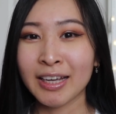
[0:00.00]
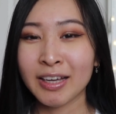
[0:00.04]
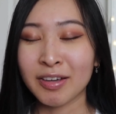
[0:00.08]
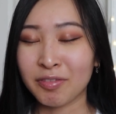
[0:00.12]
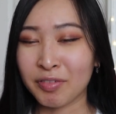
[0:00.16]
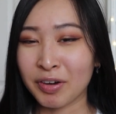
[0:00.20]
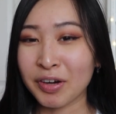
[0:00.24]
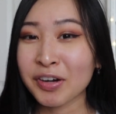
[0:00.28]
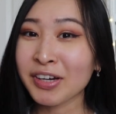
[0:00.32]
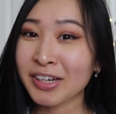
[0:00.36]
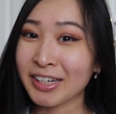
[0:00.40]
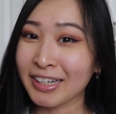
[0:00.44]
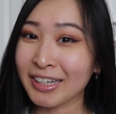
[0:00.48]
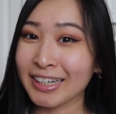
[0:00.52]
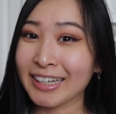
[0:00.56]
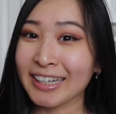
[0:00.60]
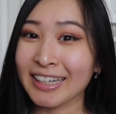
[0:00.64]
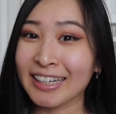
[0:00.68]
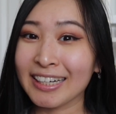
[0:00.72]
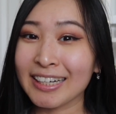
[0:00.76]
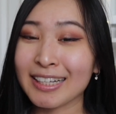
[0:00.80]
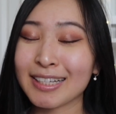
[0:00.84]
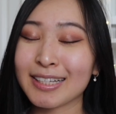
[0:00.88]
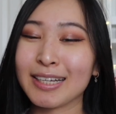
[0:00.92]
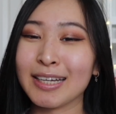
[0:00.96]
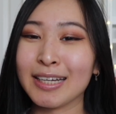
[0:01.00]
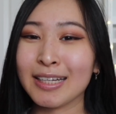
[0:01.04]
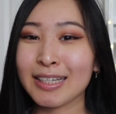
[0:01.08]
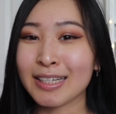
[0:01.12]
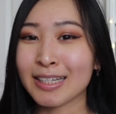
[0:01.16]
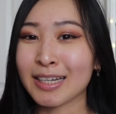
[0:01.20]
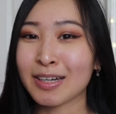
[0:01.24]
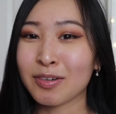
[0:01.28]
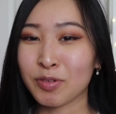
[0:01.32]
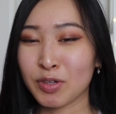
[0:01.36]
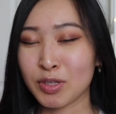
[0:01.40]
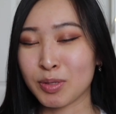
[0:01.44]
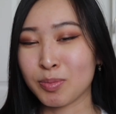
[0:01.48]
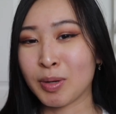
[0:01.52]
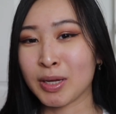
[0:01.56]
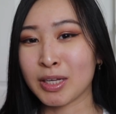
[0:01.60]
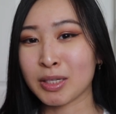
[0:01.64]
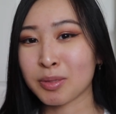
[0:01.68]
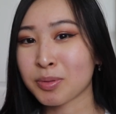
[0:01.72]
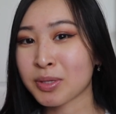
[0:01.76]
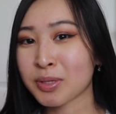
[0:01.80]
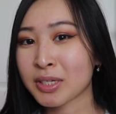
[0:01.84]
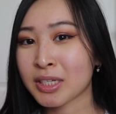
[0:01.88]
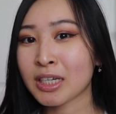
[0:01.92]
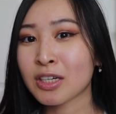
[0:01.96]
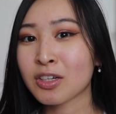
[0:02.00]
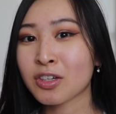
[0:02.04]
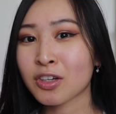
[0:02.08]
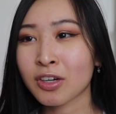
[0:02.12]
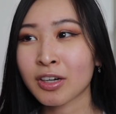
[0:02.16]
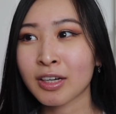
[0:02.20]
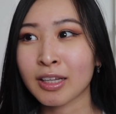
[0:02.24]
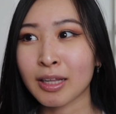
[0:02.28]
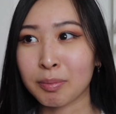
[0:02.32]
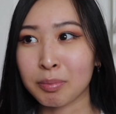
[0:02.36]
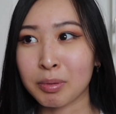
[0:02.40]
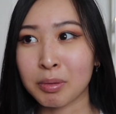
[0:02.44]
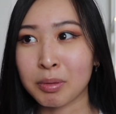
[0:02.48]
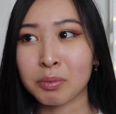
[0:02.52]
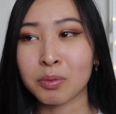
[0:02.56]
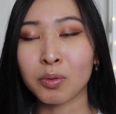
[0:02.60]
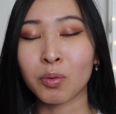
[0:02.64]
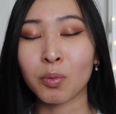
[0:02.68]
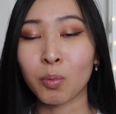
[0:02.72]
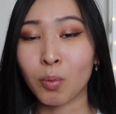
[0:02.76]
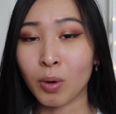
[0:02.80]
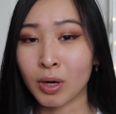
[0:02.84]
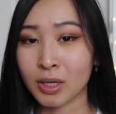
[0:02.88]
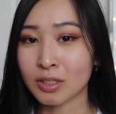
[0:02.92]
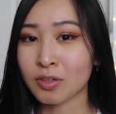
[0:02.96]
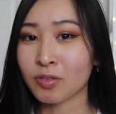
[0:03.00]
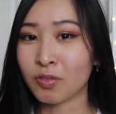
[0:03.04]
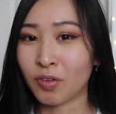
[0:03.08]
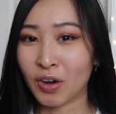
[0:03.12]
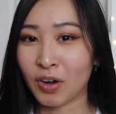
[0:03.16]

very good incident response procedure that people want to